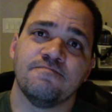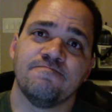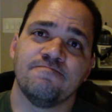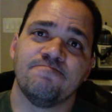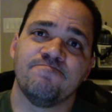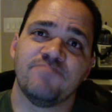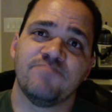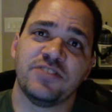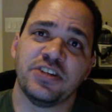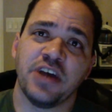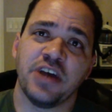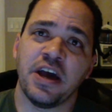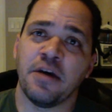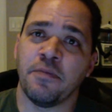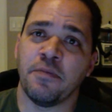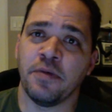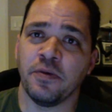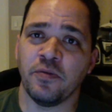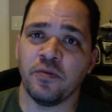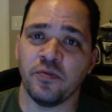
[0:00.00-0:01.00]
so yeah,
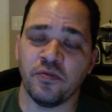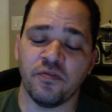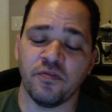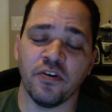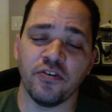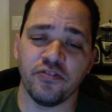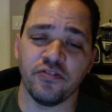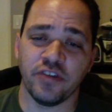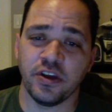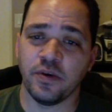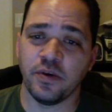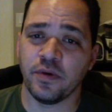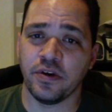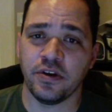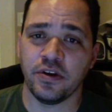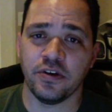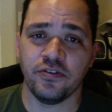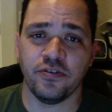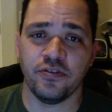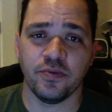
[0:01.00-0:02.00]
the first thing you want to
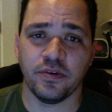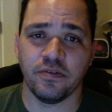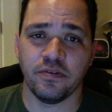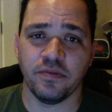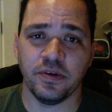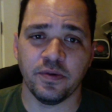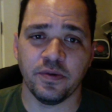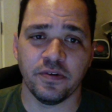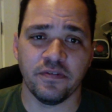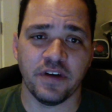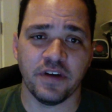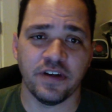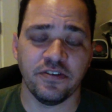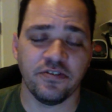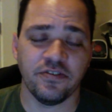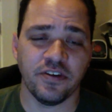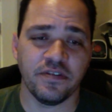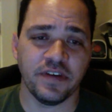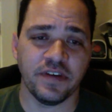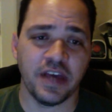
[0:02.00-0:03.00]
do is you want to find
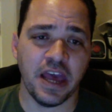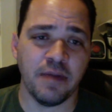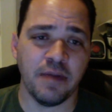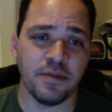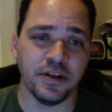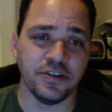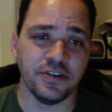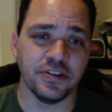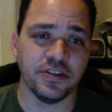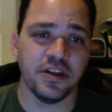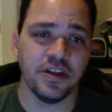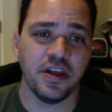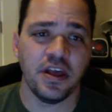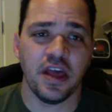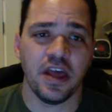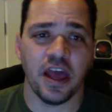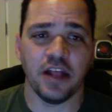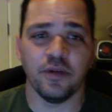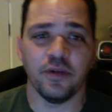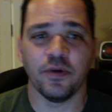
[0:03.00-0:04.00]
yourself a game engine,
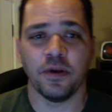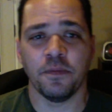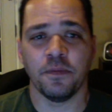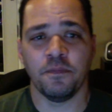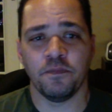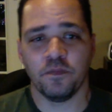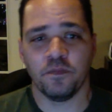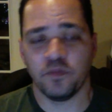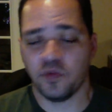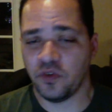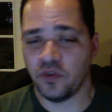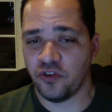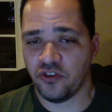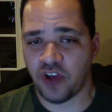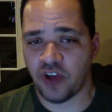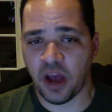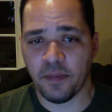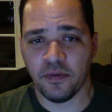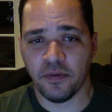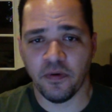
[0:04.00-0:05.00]
and you want to
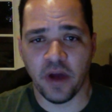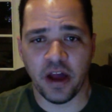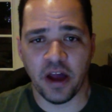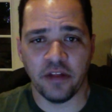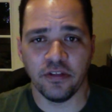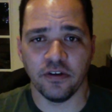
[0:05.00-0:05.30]
shop around.